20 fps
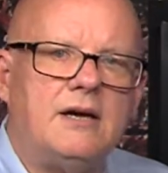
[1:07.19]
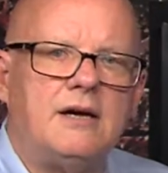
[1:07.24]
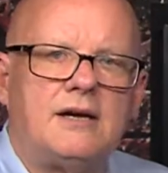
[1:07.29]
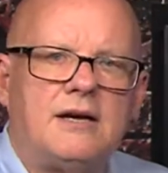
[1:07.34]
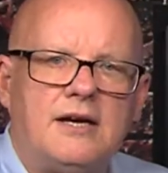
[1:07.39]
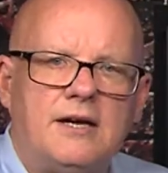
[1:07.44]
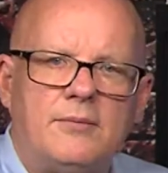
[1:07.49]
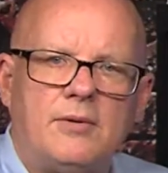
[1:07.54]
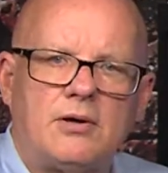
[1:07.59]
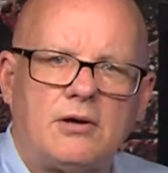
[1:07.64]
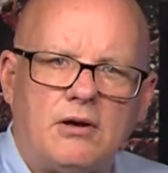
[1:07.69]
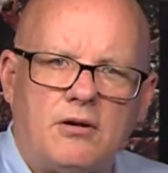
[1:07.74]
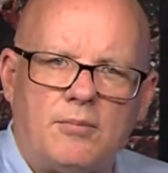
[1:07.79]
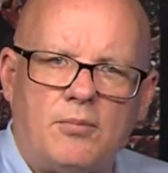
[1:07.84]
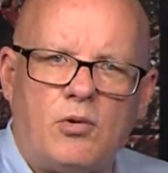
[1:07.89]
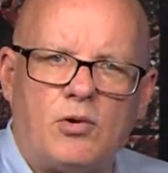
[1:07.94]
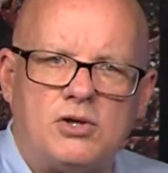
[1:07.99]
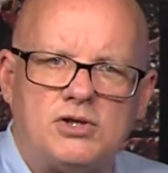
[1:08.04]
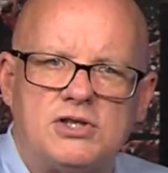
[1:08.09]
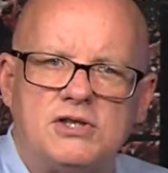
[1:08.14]
chemical
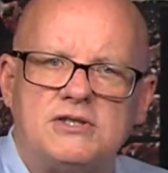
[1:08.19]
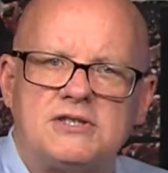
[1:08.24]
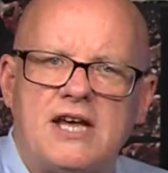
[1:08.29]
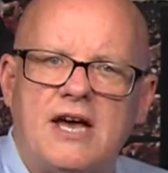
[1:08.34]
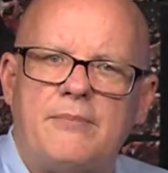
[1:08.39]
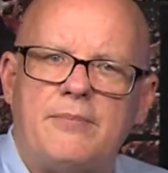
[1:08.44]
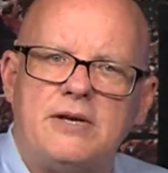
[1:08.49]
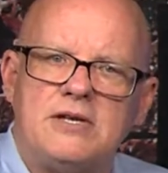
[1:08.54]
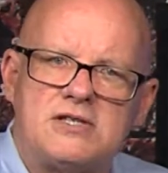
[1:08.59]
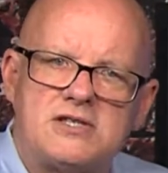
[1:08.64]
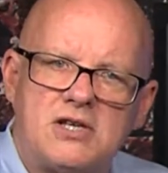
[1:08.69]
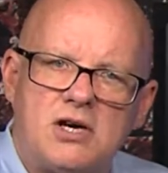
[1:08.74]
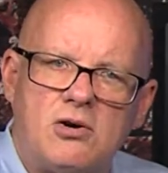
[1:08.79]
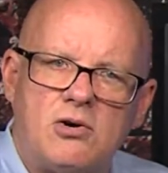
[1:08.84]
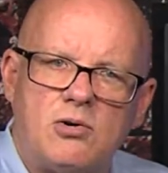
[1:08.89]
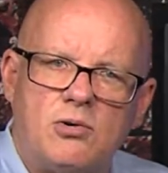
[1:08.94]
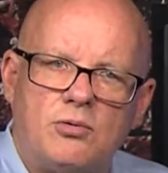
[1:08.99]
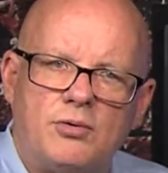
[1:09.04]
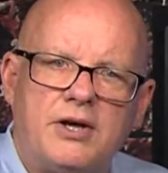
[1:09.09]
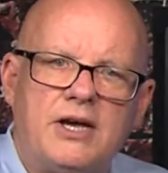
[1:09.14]
abortions have been
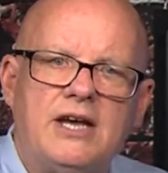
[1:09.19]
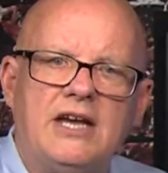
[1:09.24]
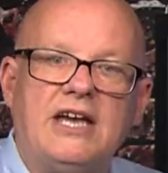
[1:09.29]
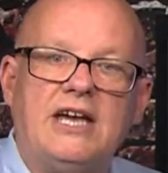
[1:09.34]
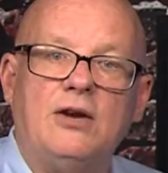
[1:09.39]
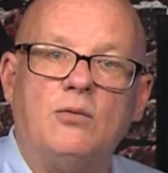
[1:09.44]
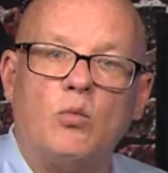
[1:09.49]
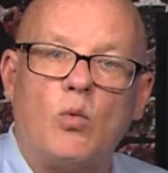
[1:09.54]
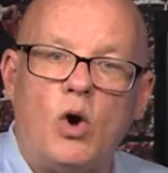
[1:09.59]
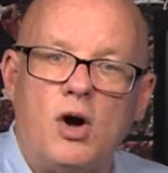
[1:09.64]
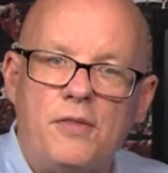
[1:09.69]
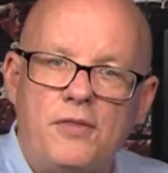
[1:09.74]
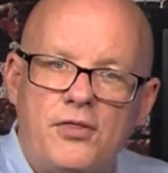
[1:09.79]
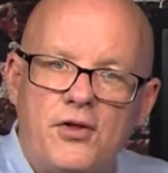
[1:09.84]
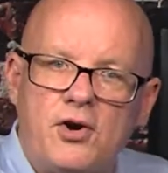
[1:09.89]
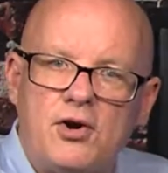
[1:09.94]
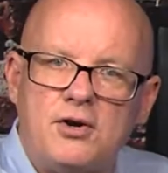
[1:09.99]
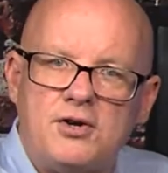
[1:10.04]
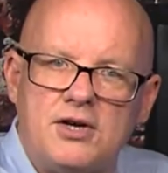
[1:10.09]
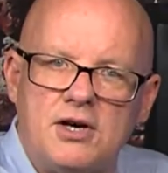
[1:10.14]
sold in
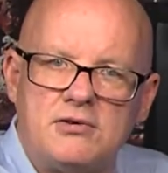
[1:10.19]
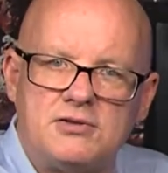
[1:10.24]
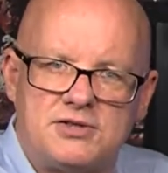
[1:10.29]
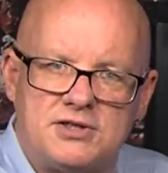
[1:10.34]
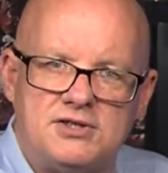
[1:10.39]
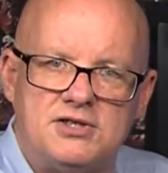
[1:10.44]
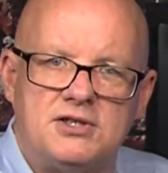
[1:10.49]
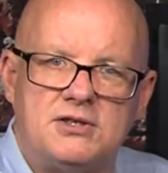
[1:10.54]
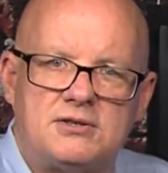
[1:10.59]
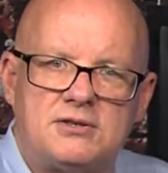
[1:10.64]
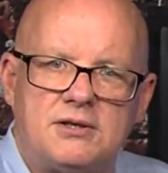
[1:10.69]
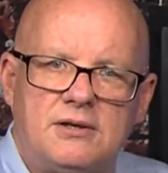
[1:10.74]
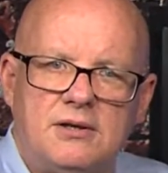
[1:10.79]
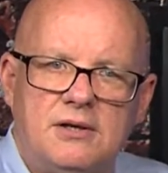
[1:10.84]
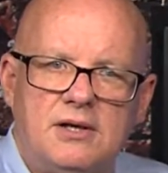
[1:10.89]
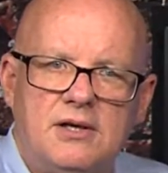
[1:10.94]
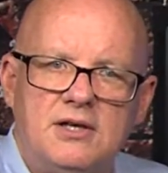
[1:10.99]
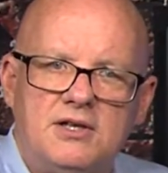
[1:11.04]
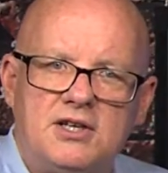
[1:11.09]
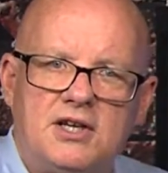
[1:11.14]
1/3 dosages
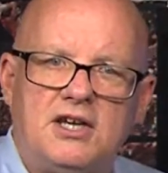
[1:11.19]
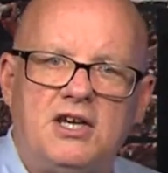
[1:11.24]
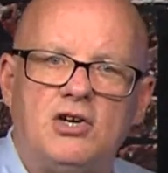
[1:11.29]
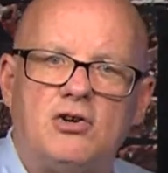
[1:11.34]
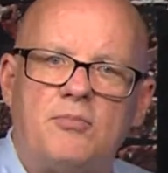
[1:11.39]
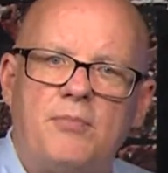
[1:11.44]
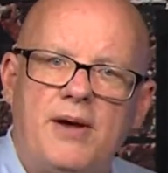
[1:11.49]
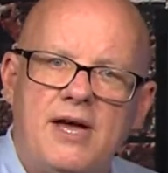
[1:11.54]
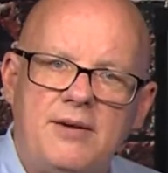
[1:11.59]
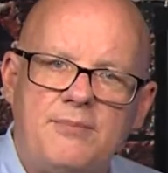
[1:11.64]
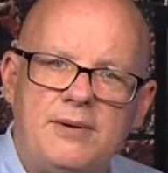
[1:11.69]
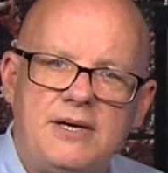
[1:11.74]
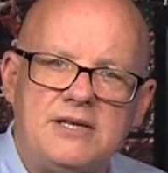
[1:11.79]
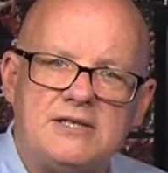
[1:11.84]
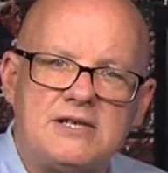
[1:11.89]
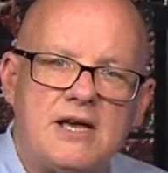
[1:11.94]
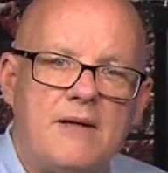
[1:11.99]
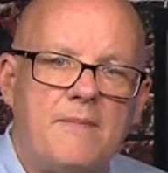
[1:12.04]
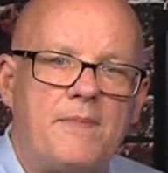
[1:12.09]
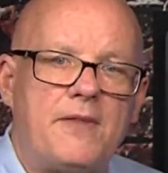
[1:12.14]
to kill babies
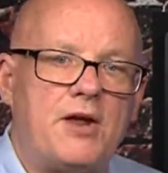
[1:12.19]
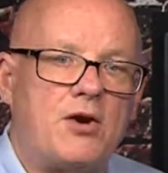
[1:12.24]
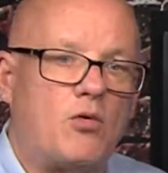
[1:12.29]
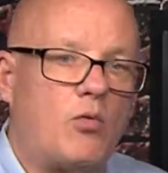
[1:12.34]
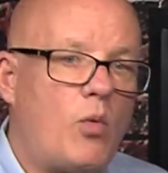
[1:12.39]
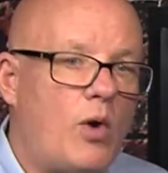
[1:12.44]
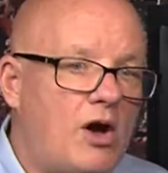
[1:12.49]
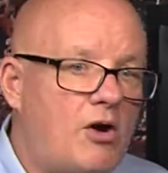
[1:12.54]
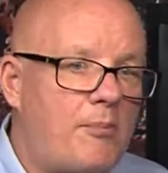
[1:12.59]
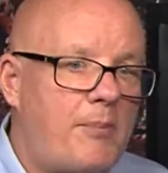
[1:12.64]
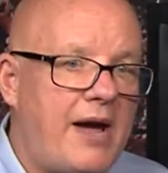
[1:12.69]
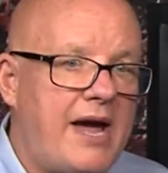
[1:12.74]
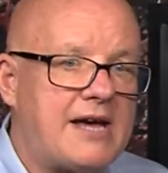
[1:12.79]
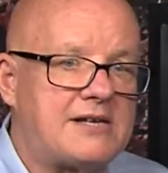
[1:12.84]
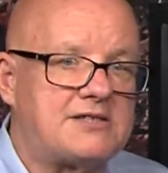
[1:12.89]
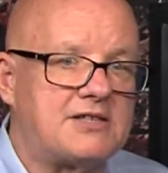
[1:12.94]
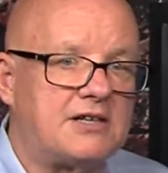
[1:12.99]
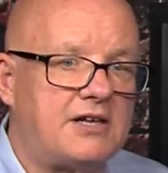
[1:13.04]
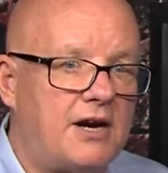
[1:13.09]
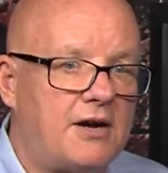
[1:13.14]
that are well
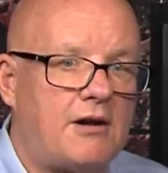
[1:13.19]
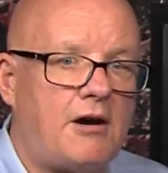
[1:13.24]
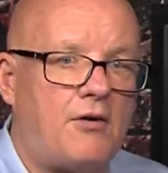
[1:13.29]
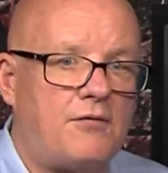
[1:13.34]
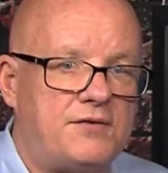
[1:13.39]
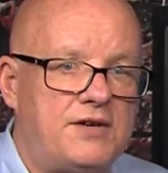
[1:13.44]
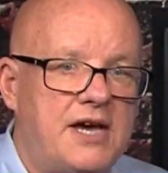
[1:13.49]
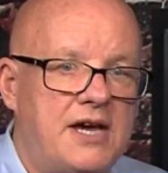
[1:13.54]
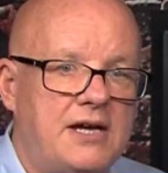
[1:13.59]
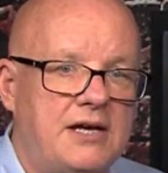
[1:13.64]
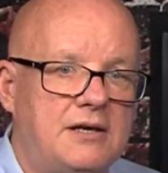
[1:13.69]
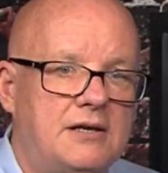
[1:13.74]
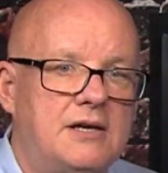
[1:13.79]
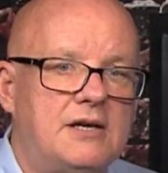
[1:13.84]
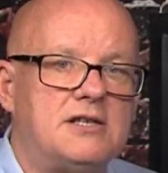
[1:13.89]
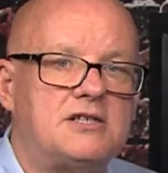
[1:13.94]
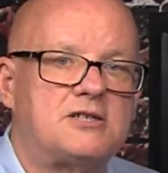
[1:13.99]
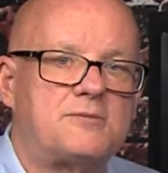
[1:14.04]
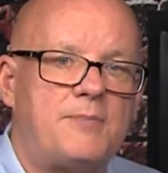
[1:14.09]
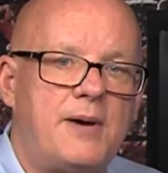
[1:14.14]
past the cutoff date
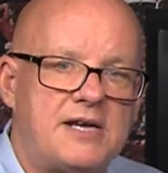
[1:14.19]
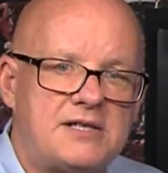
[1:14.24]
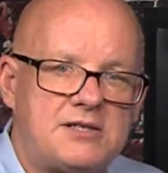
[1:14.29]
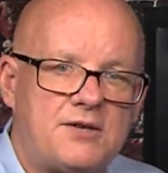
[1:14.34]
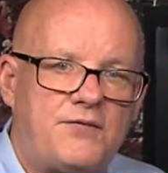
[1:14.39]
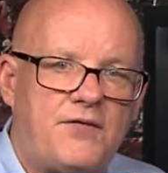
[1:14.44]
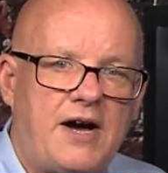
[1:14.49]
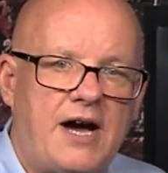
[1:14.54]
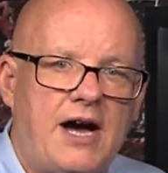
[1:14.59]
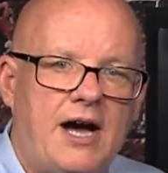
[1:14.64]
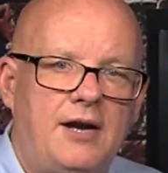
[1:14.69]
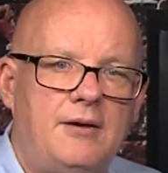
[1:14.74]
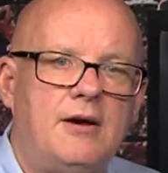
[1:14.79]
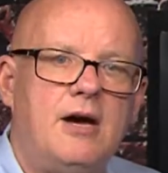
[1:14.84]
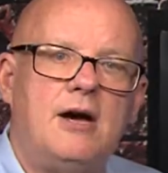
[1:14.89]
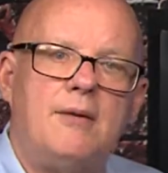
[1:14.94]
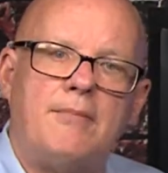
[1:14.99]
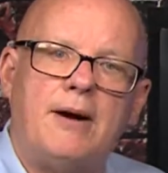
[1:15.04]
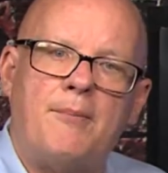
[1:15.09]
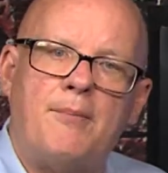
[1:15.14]
specified
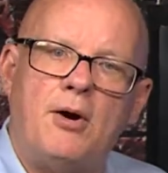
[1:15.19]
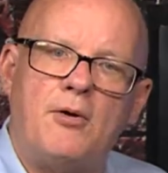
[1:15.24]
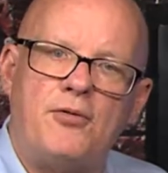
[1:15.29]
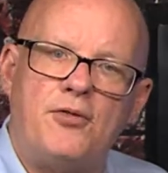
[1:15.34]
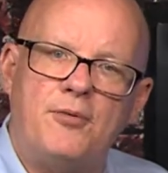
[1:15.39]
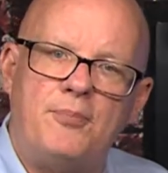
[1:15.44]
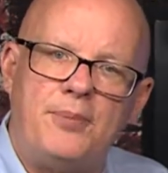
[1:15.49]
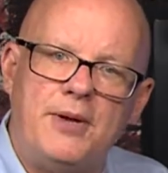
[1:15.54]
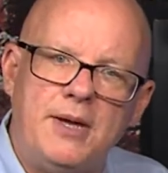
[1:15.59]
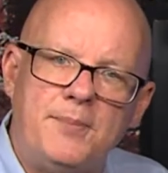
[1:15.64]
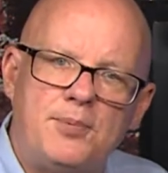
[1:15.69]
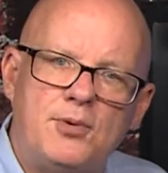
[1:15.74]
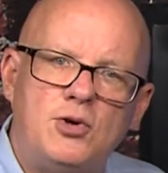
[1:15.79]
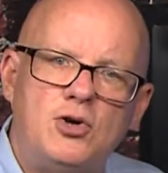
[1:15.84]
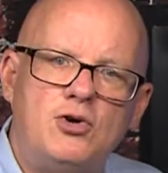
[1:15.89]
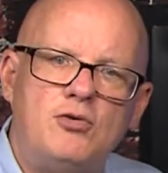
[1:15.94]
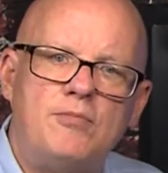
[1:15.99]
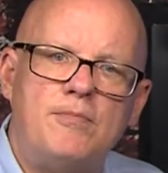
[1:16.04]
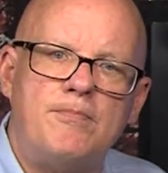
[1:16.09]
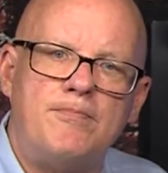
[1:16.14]
by both the people
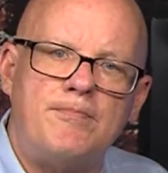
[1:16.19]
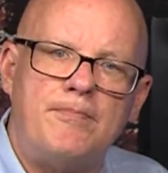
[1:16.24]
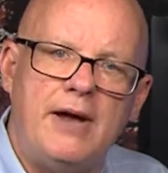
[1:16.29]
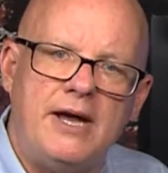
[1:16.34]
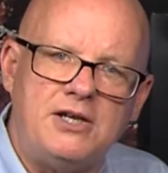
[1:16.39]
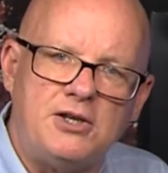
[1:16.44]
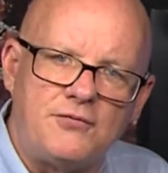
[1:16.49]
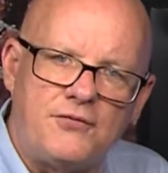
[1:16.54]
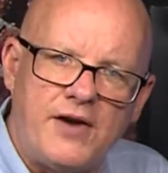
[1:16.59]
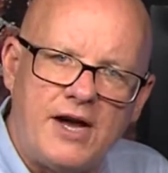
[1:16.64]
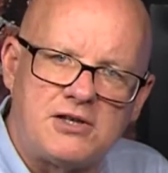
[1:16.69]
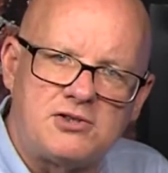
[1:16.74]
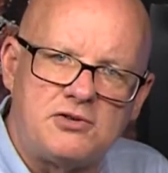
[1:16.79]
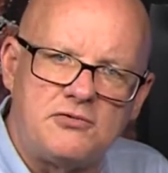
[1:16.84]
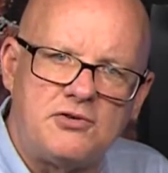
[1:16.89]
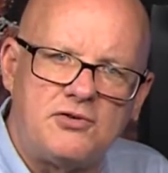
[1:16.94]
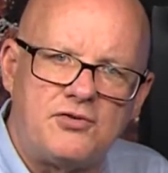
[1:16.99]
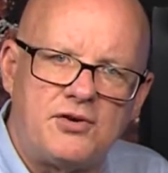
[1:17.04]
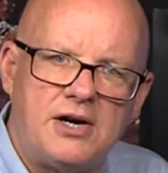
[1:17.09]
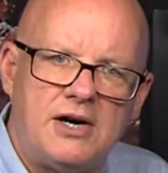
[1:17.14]
who manufactured
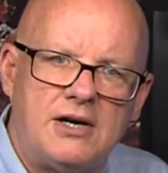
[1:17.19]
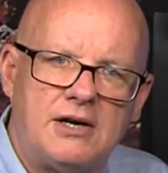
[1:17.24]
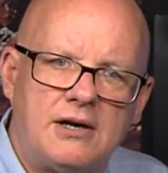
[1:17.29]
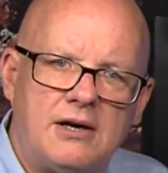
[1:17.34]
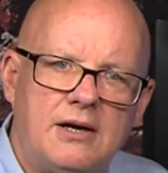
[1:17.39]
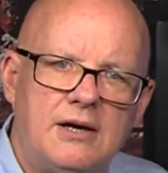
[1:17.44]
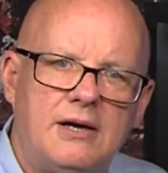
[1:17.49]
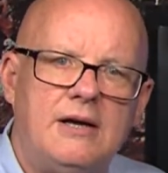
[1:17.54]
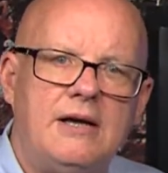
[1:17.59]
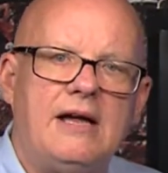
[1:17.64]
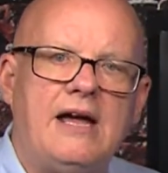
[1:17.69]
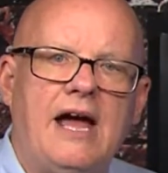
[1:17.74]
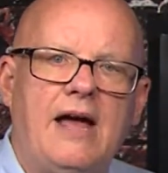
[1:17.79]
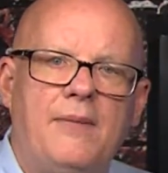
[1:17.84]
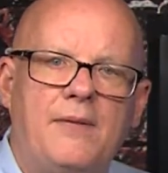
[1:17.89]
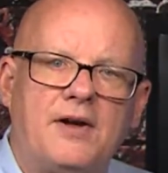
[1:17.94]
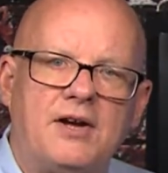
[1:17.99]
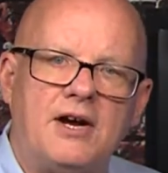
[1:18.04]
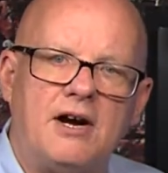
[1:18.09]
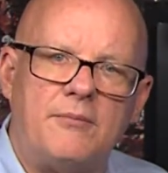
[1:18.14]
the drug and
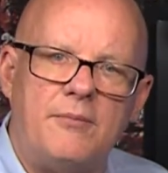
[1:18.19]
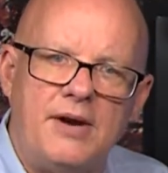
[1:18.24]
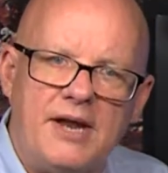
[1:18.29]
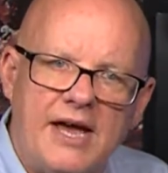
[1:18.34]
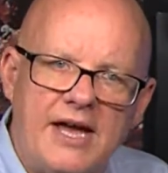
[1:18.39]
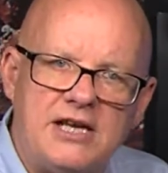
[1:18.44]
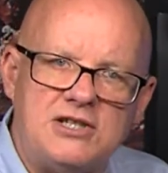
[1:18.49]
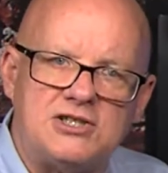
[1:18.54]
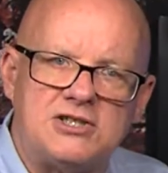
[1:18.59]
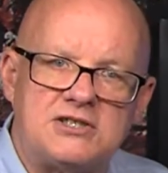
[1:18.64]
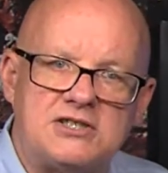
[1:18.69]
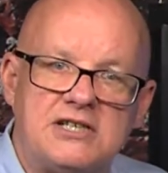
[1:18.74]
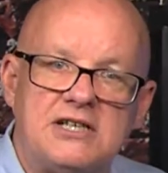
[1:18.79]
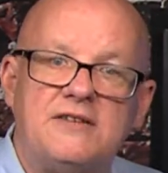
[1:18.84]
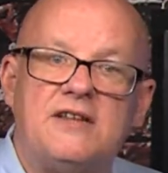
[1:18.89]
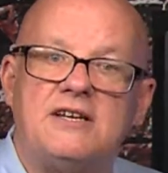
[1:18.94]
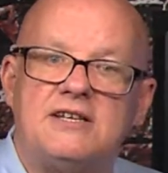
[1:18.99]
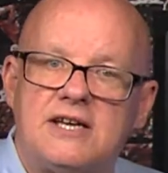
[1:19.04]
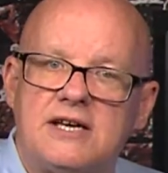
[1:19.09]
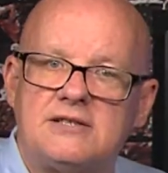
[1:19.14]
the government agency
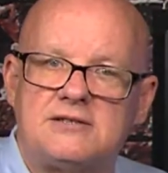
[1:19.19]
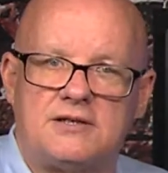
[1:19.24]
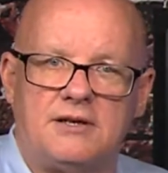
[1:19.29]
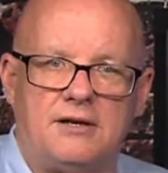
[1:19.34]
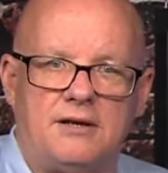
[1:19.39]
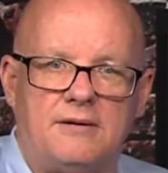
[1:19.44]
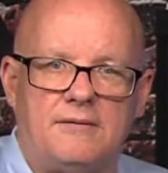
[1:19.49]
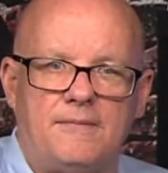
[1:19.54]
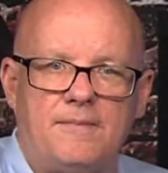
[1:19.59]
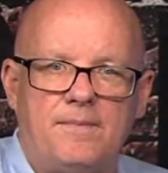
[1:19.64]
that tested it.